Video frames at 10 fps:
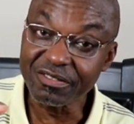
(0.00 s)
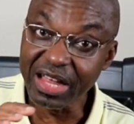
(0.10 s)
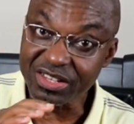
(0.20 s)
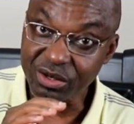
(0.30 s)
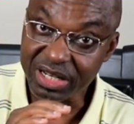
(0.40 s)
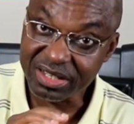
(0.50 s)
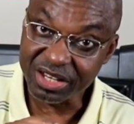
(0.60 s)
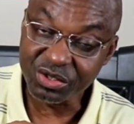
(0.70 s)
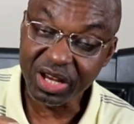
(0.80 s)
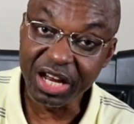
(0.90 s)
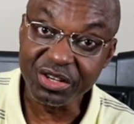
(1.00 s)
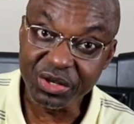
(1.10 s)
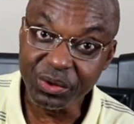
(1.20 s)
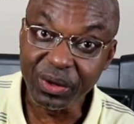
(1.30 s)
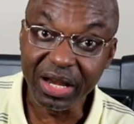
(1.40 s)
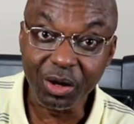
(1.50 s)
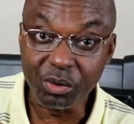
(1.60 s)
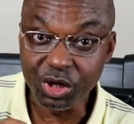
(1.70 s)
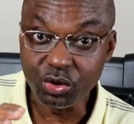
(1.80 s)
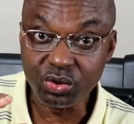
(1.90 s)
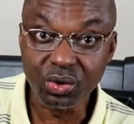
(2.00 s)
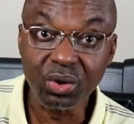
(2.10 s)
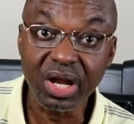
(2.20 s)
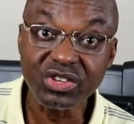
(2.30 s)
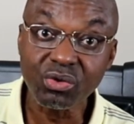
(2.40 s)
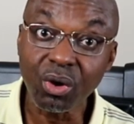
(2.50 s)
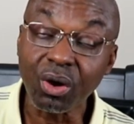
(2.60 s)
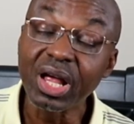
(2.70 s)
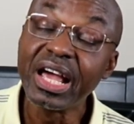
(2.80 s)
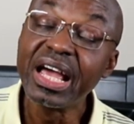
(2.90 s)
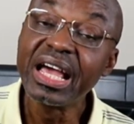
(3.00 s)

if that's the latest test you can do along with your total cholesterol,